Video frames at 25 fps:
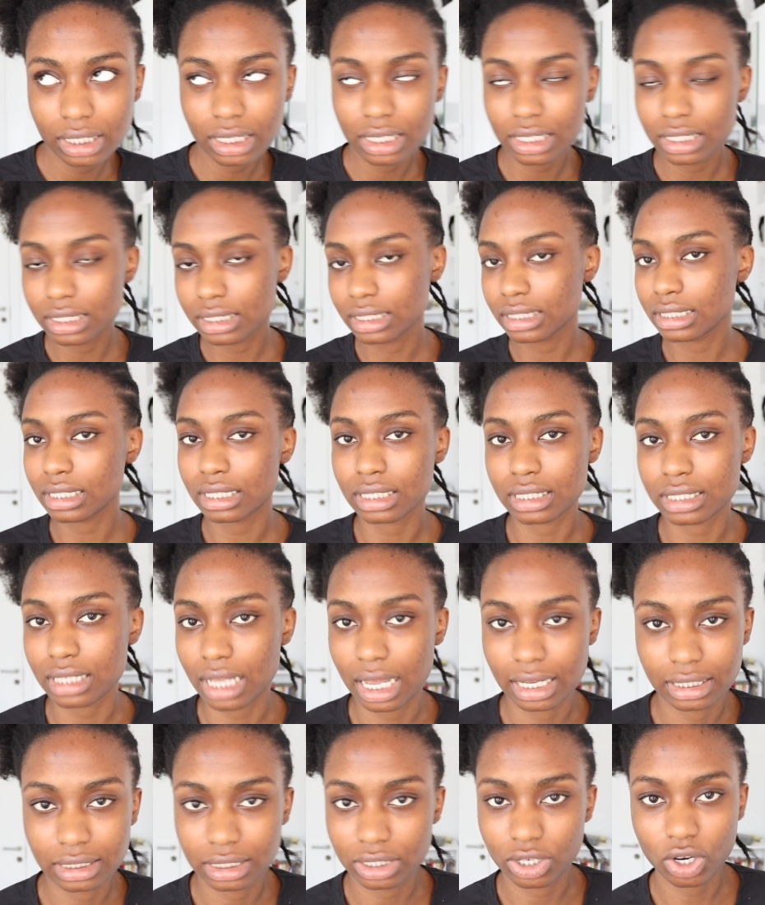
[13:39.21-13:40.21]
sis,
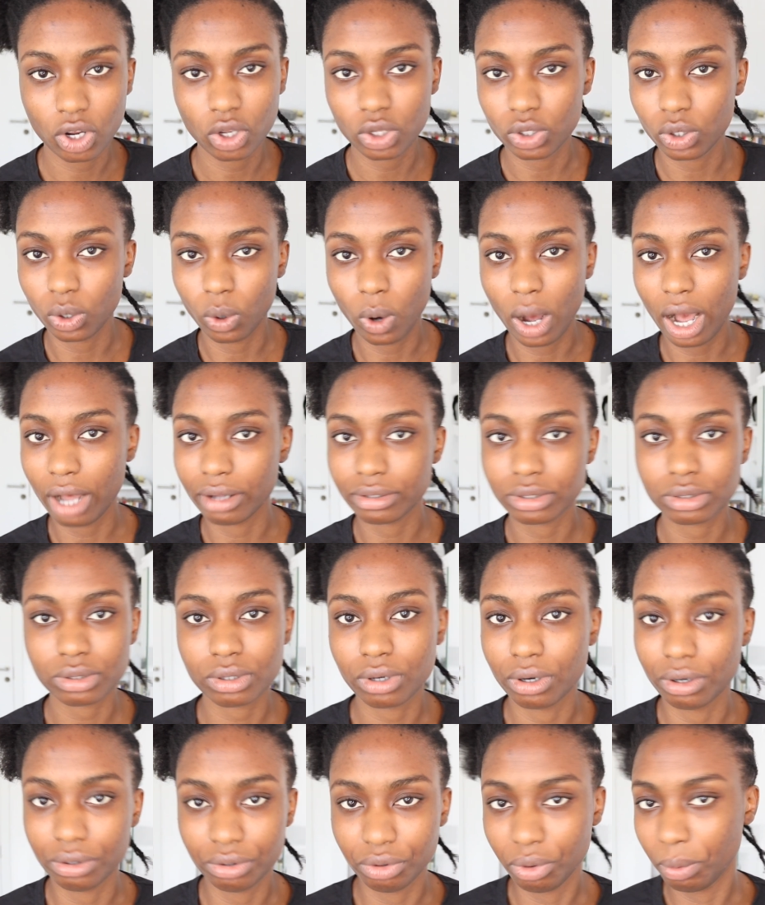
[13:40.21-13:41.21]
I do not know how to
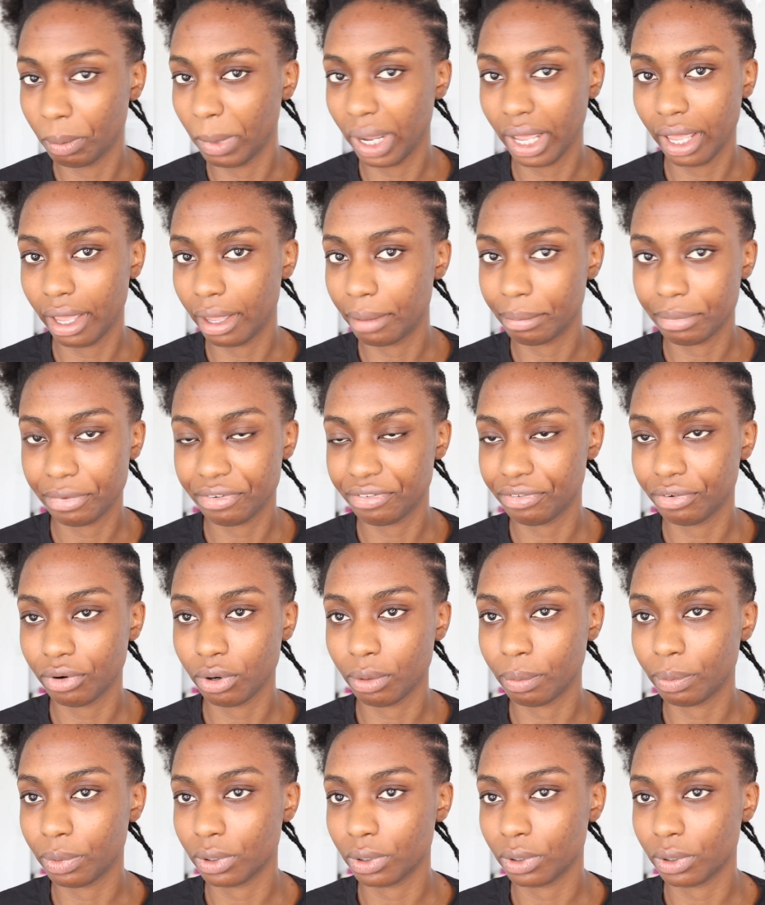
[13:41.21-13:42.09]
cornrow my hair before,